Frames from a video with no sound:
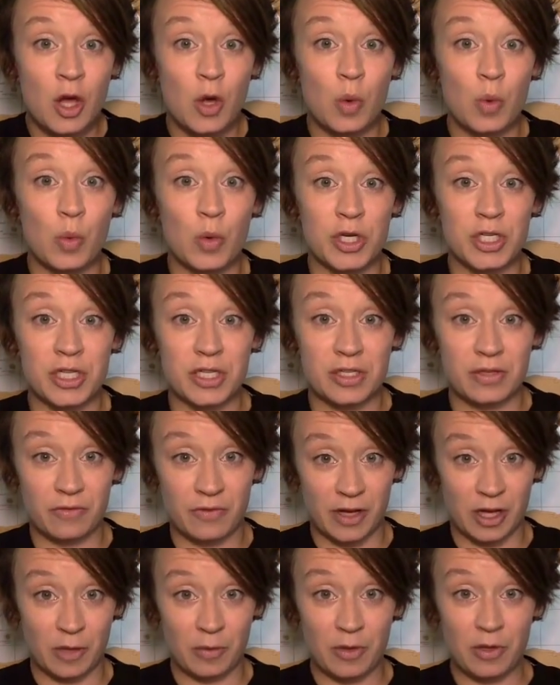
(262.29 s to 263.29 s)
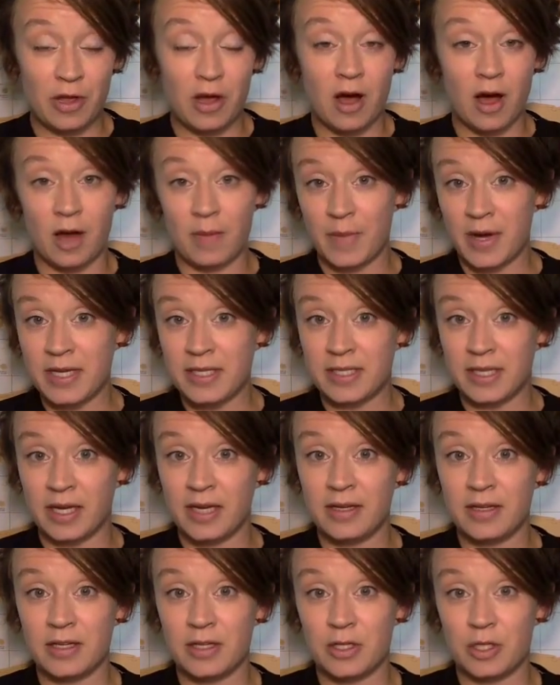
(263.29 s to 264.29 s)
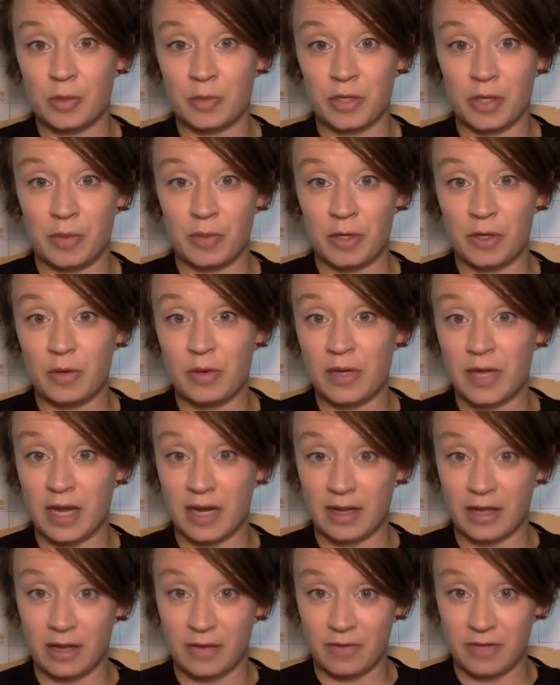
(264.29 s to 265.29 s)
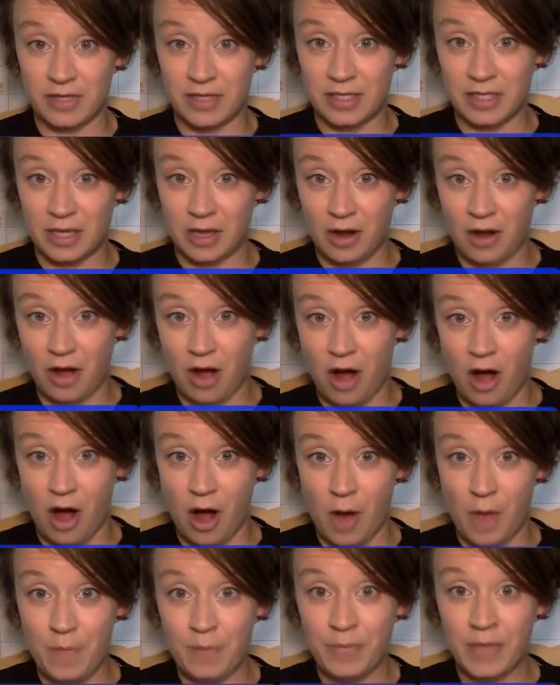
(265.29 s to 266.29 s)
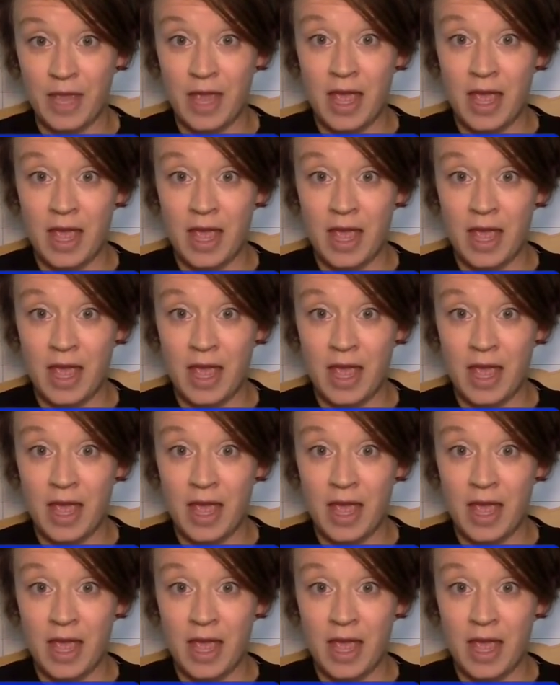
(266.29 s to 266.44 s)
which is available on my site, www.getalifeatsea.com.